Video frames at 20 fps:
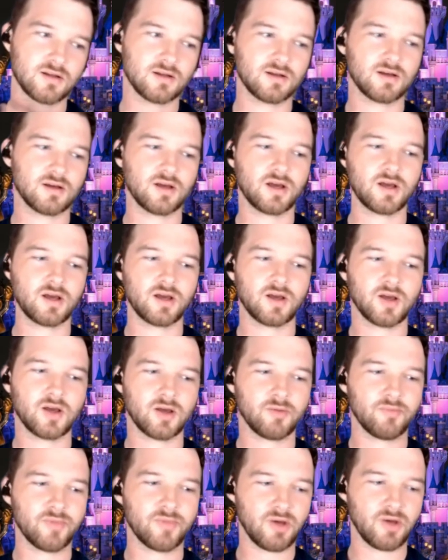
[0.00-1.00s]

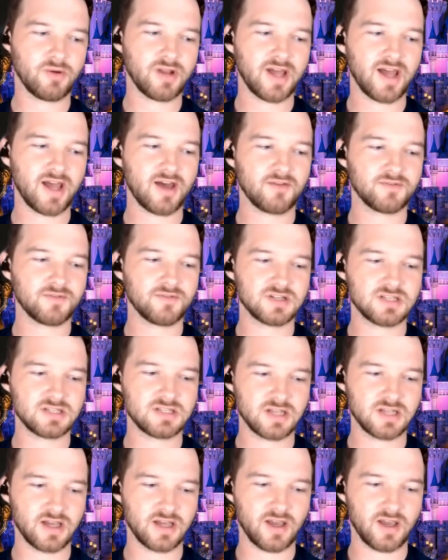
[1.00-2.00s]
um, I would have to
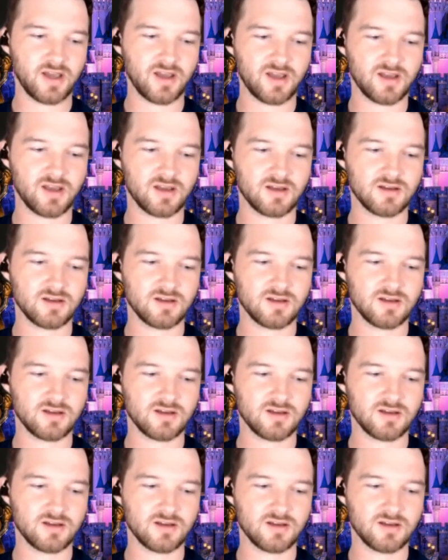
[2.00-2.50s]
say